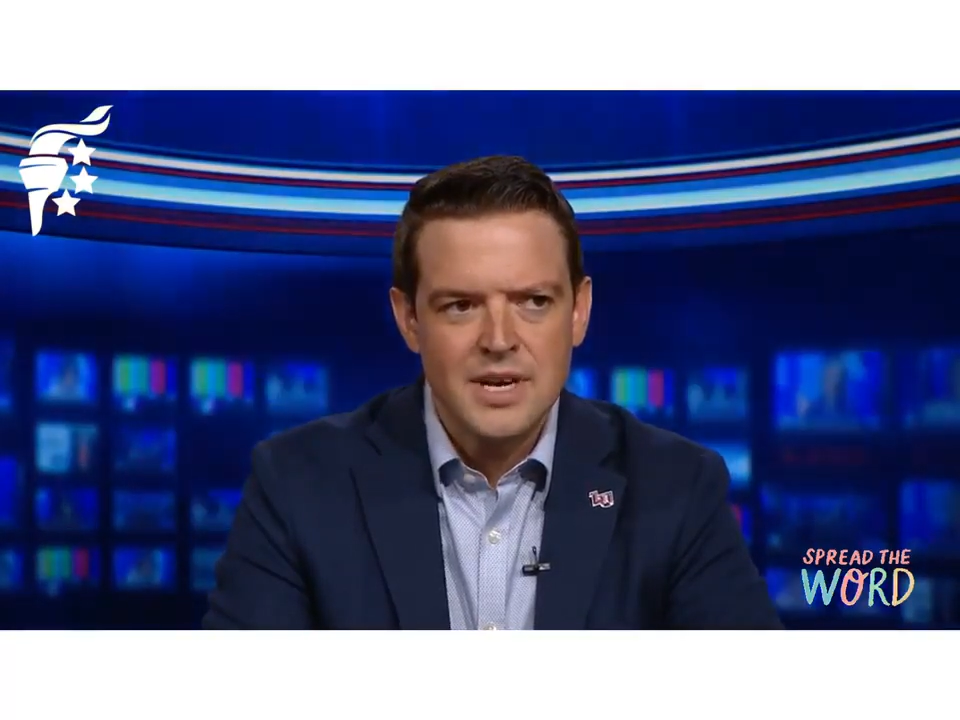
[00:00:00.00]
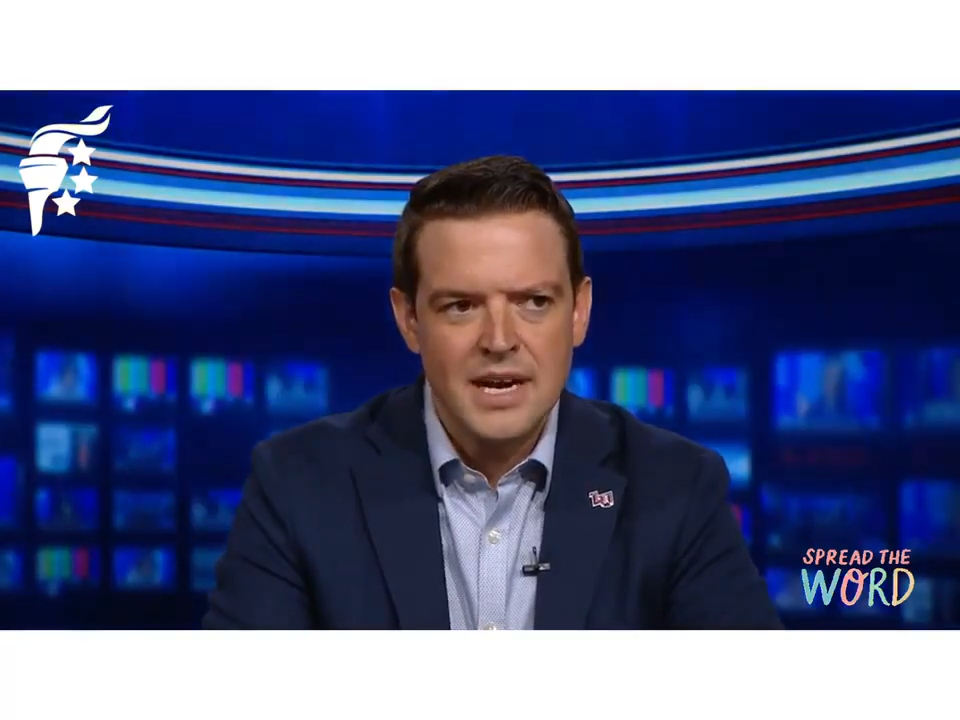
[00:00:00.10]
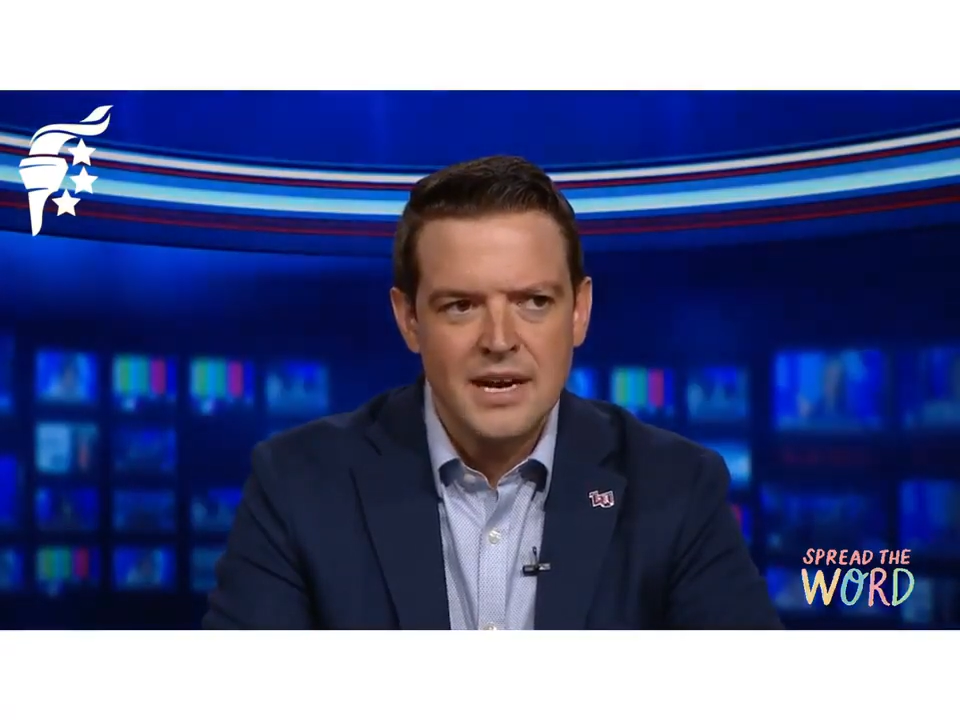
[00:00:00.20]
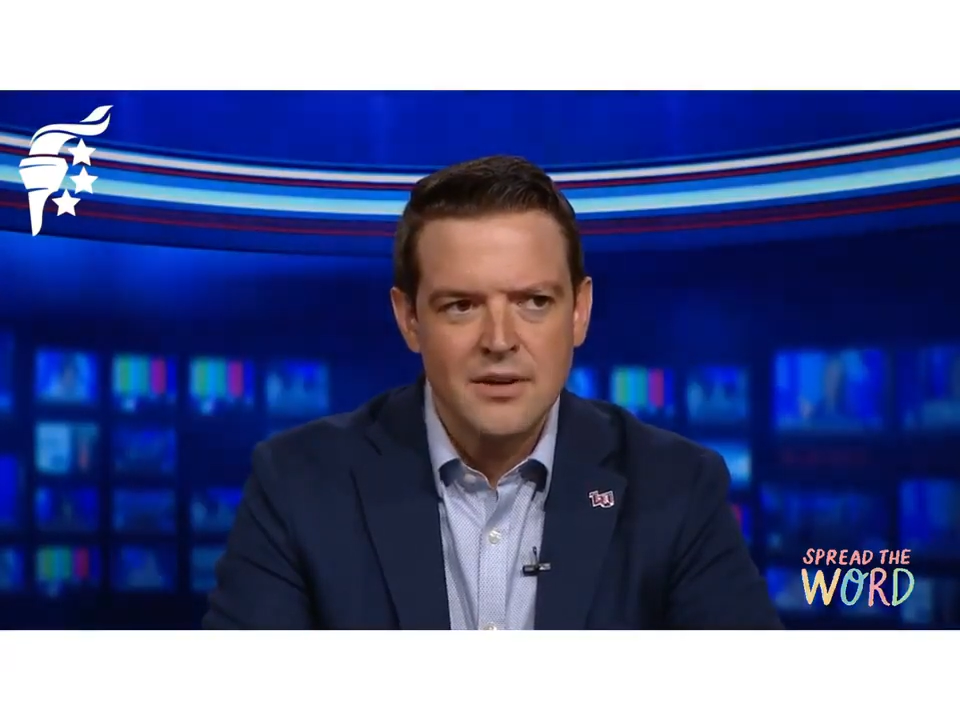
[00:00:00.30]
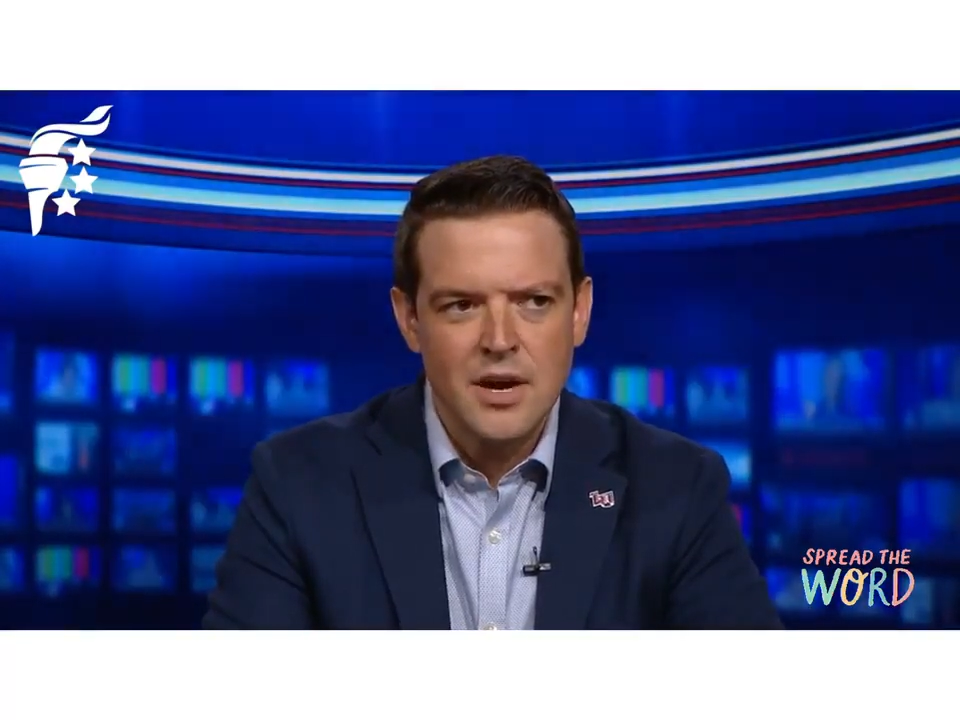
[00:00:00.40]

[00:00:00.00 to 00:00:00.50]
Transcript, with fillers: uh,